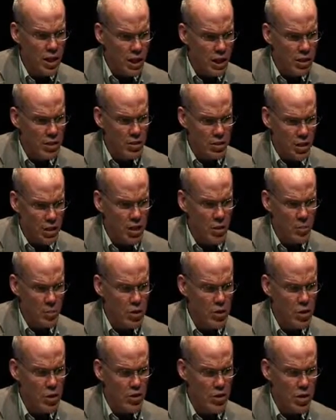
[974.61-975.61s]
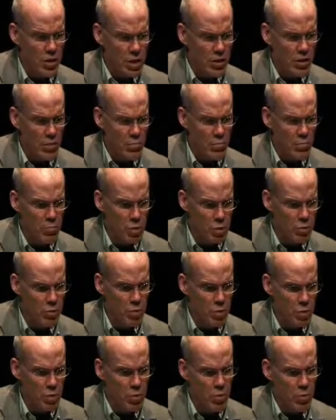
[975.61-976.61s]
And a couple of days later,
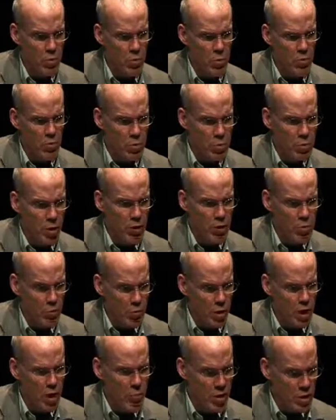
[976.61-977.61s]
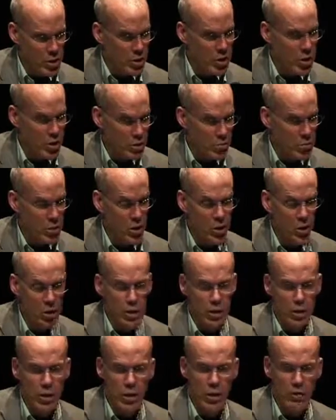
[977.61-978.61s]
both Barack Obama and Hillary
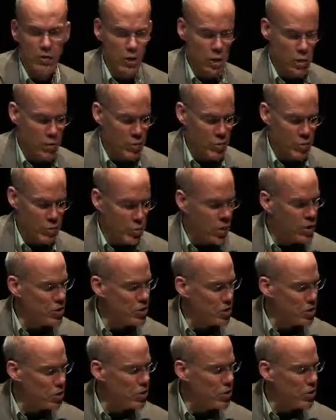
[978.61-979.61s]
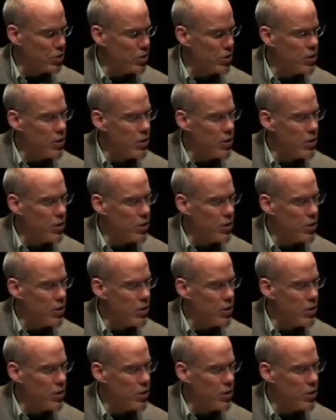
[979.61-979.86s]
Clinton, then running for president,